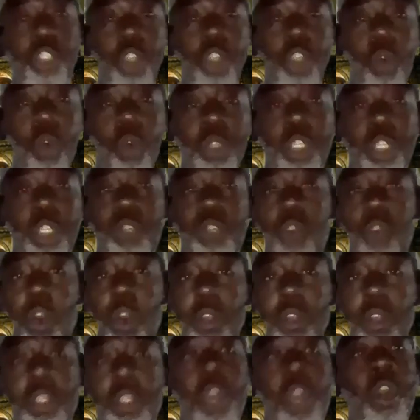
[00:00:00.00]
Jonas as
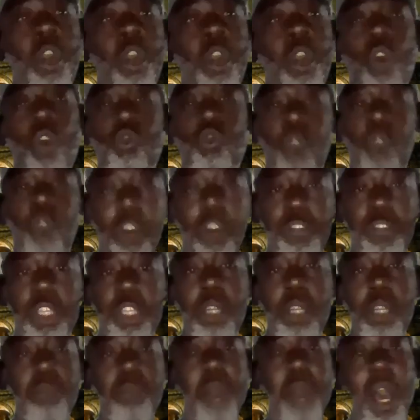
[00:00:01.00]
far as rough
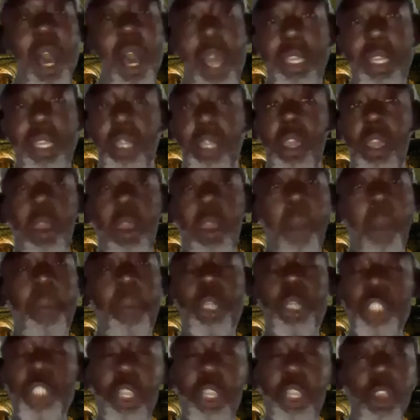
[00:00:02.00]
to the body,
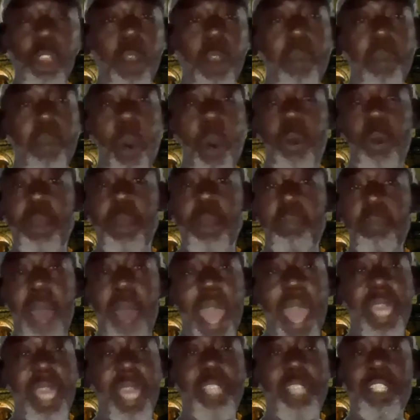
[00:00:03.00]
pushing your opponent
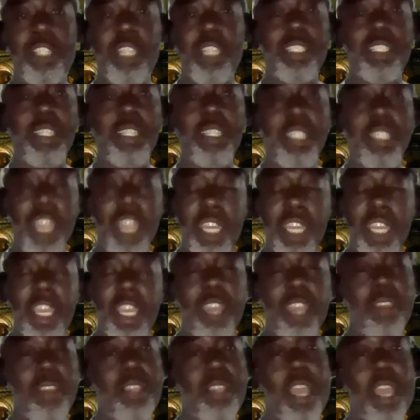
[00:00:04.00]
back and just
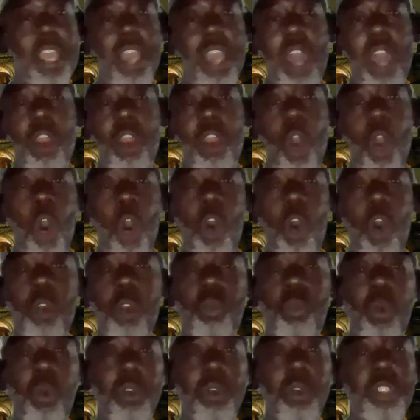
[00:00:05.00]
digging, that kind of
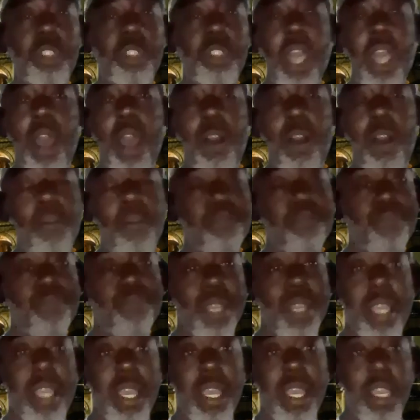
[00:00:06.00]
hard work style.
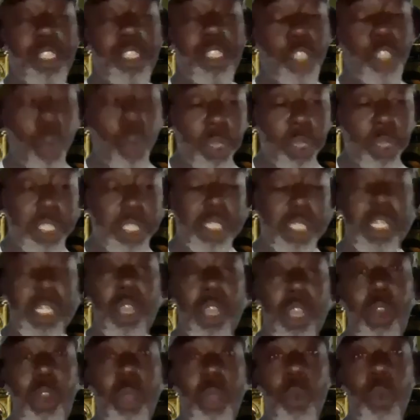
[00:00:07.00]
Jonas is
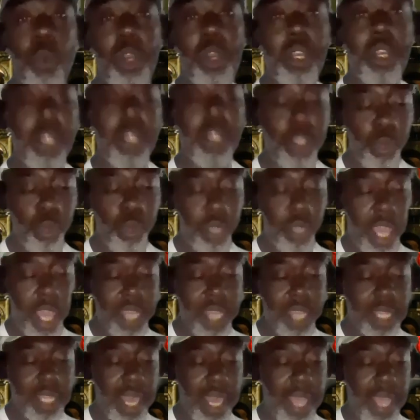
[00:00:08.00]
the only one in the
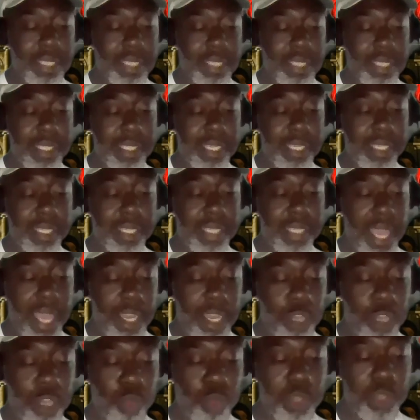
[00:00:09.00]
UK that I see
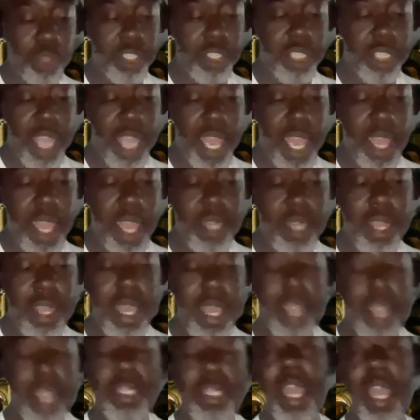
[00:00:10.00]
that could withstand
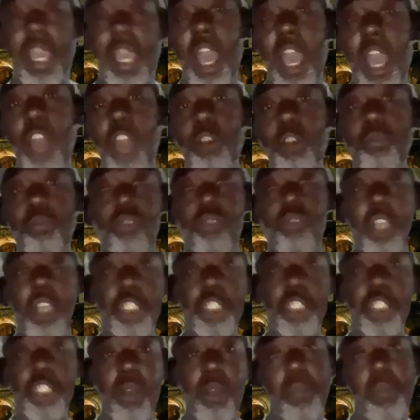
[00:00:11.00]
that kind of
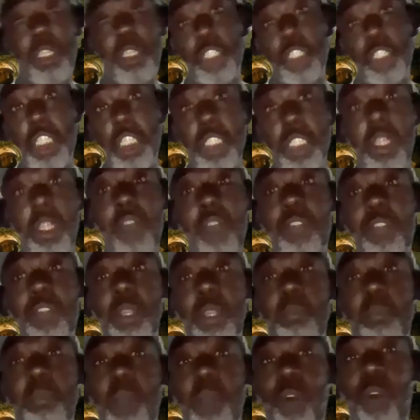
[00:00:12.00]
pressure. I mean, she's
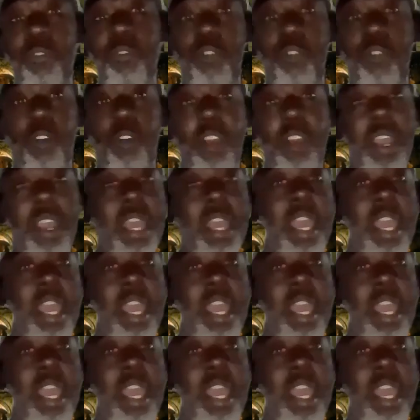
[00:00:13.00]
definitely built for it.